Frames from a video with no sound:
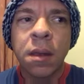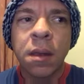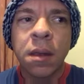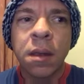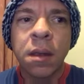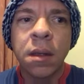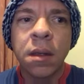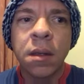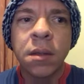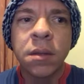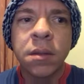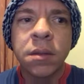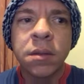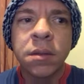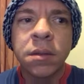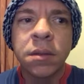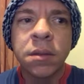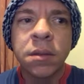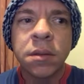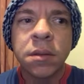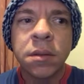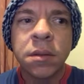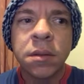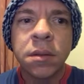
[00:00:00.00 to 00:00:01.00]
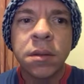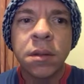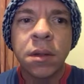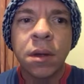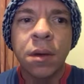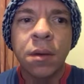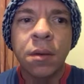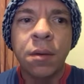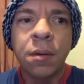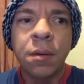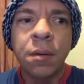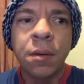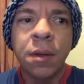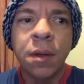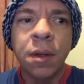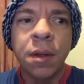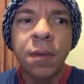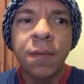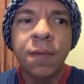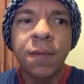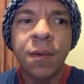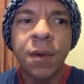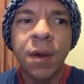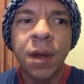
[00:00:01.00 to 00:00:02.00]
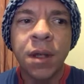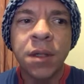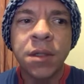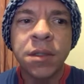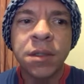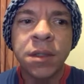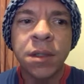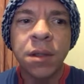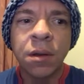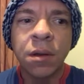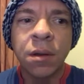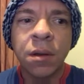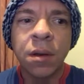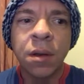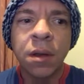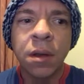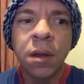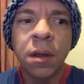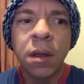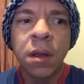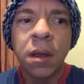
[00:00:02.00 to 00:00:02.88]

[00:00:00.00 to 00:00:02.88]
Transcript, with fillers: and, oh, and for next year,